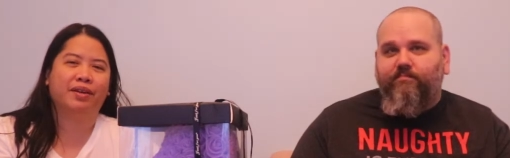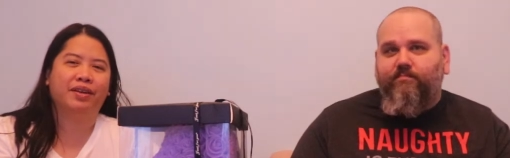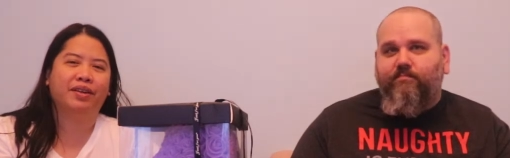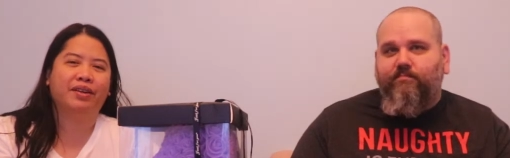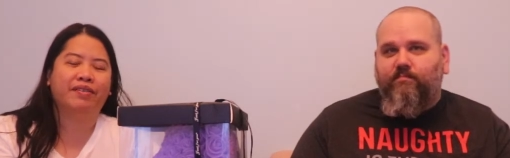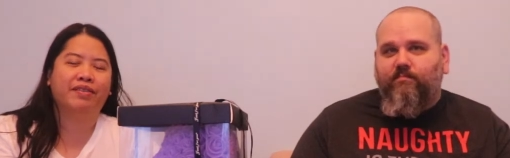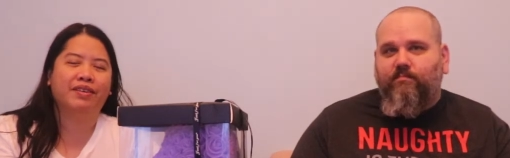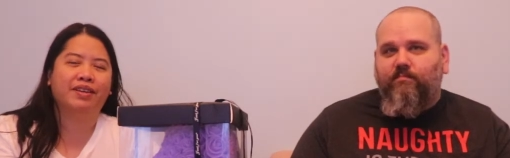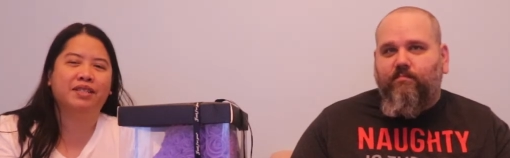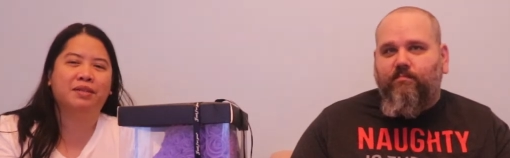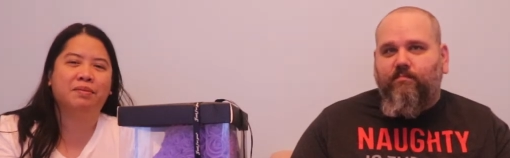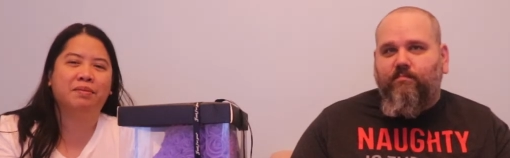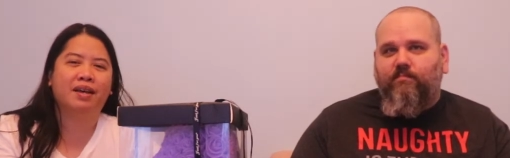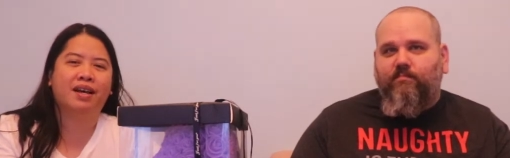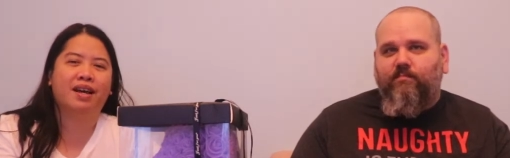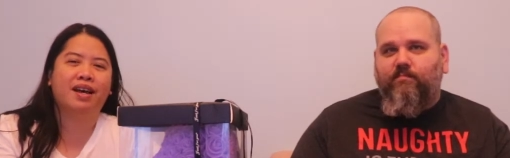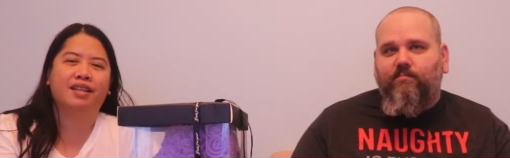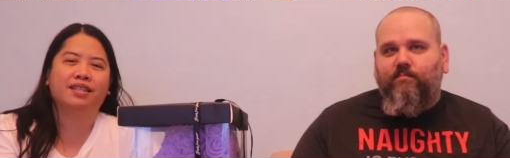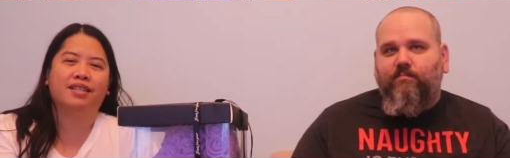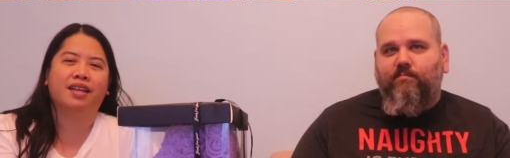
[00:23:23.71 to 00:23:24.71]
Speaker 1: Merry
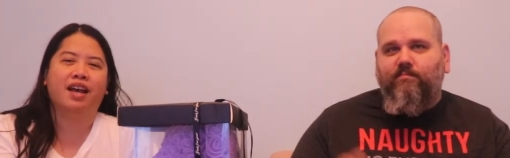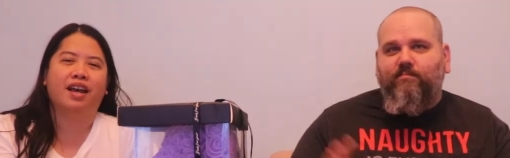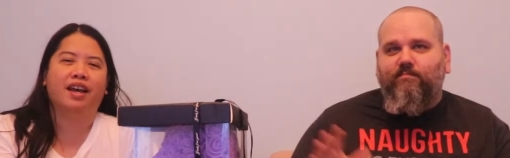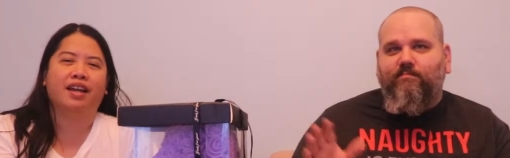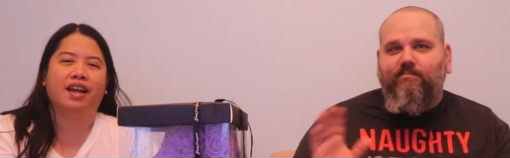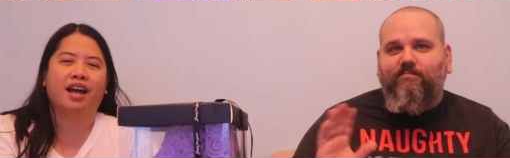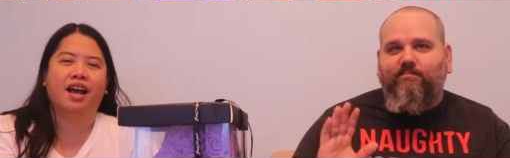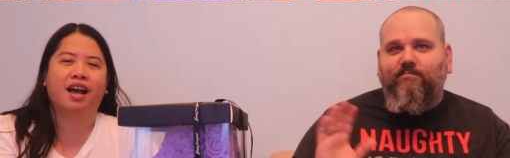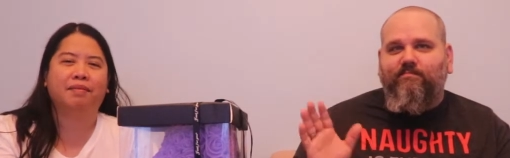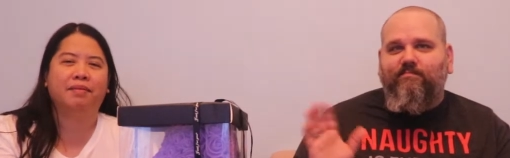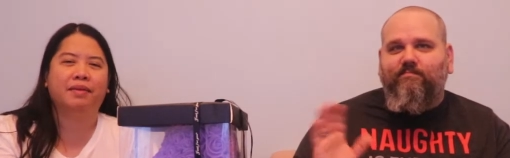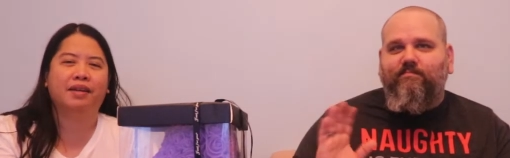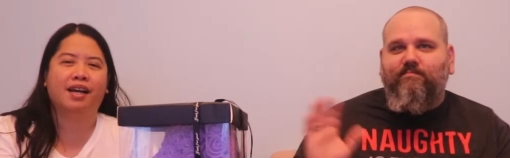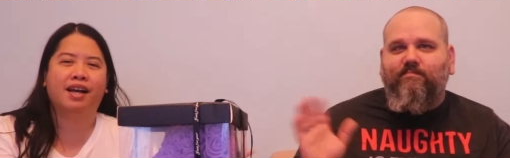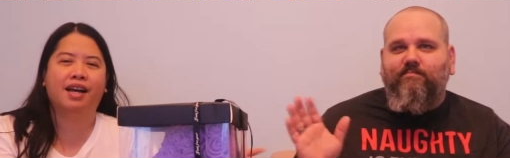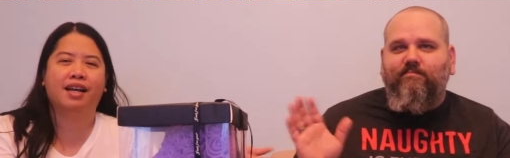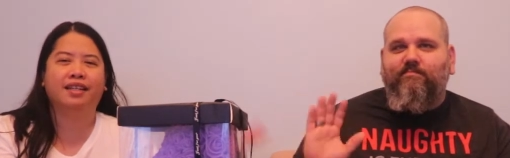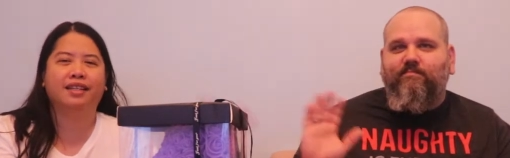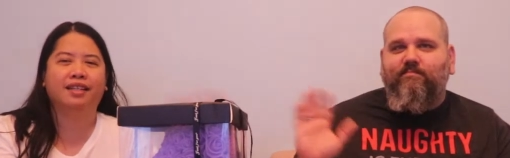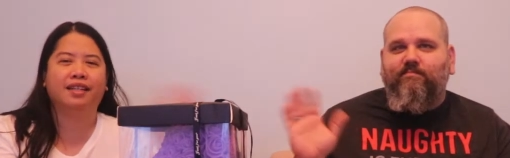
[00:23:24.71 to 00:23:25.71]
Christmas and
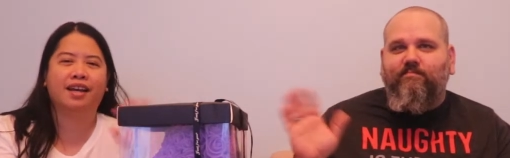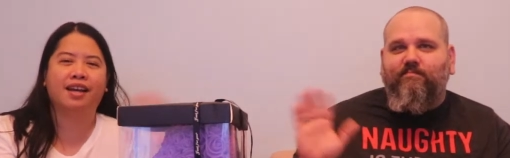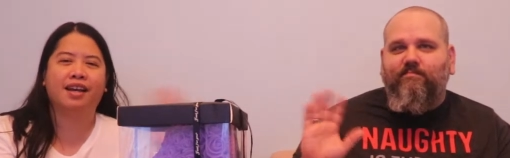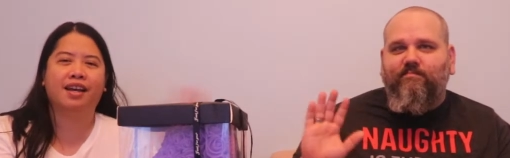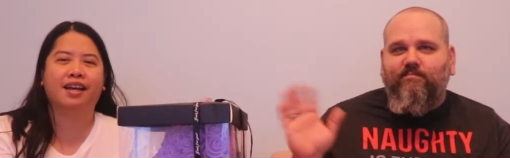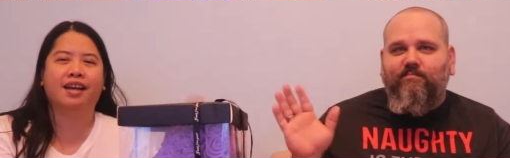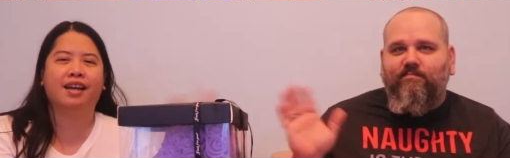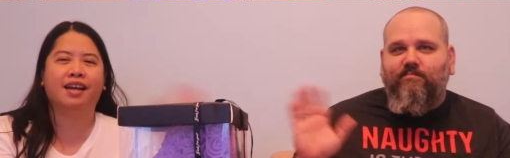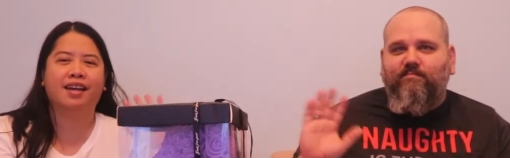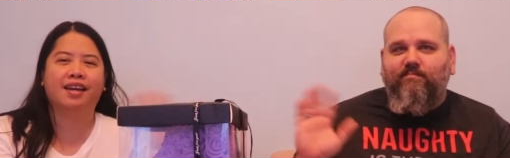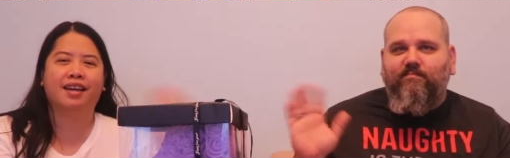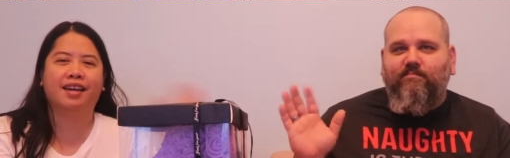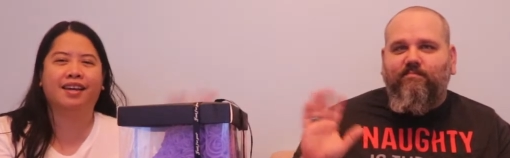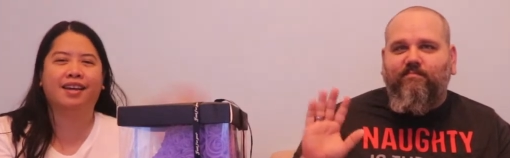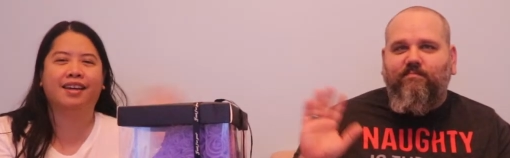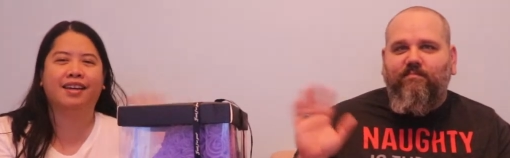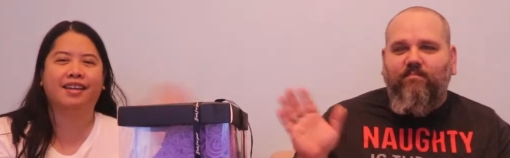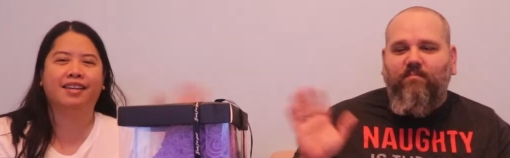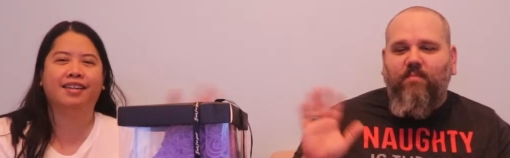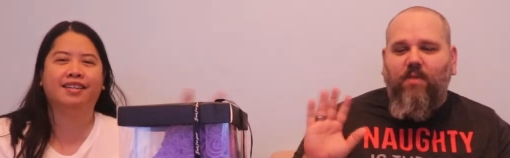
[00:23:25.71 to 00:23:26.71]
happy
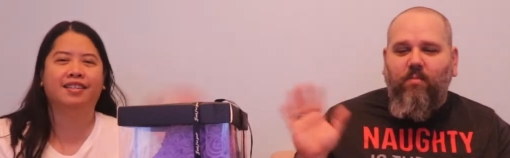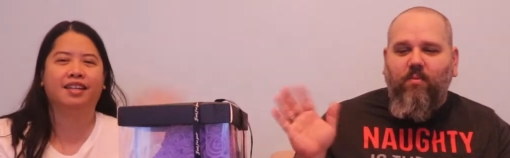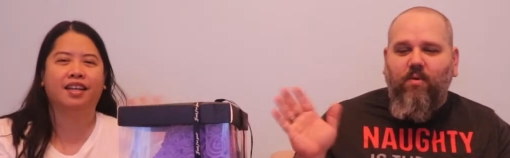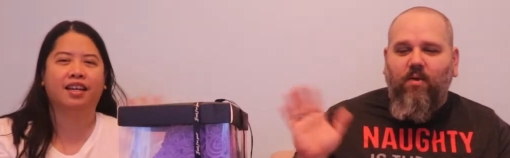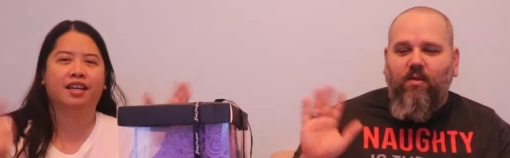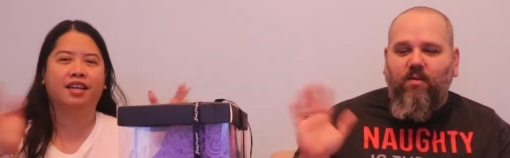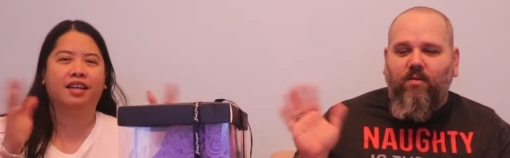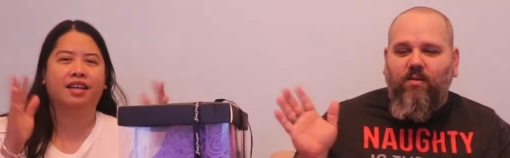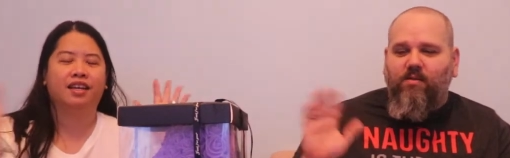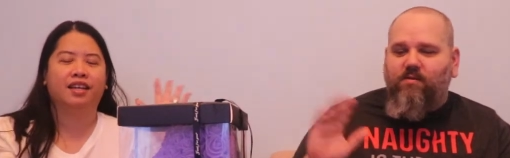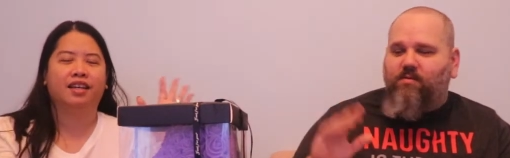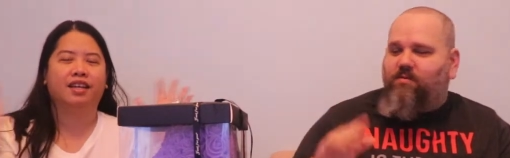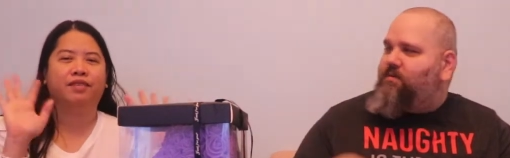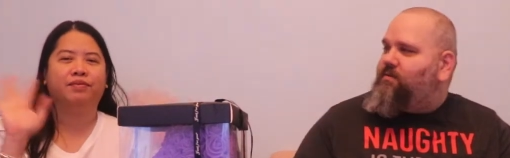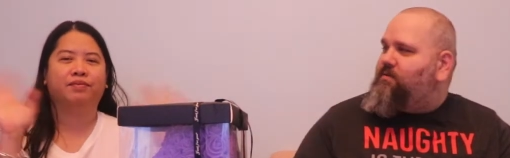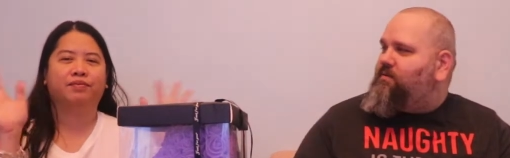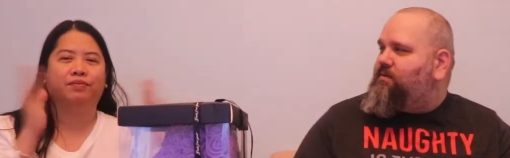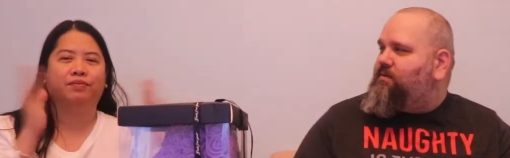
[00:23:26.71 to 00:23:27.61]
holidays. Happy holidays.